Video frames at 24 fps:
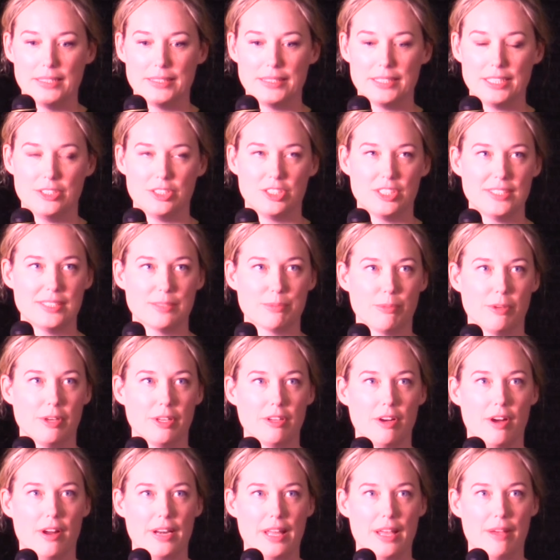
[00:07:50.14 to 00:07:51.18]
to just
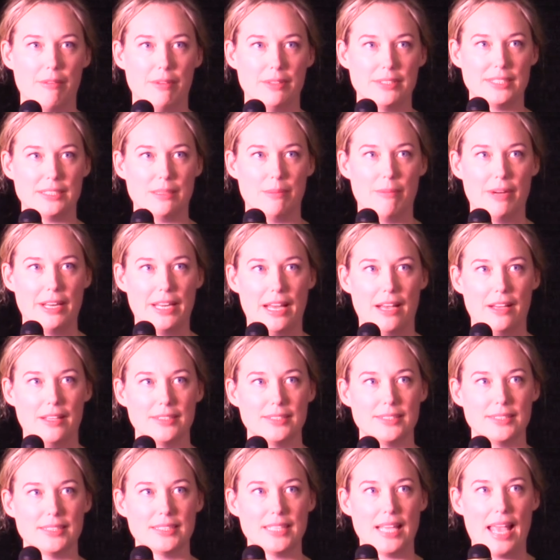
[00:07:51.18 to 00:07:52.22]
work on it with someone else.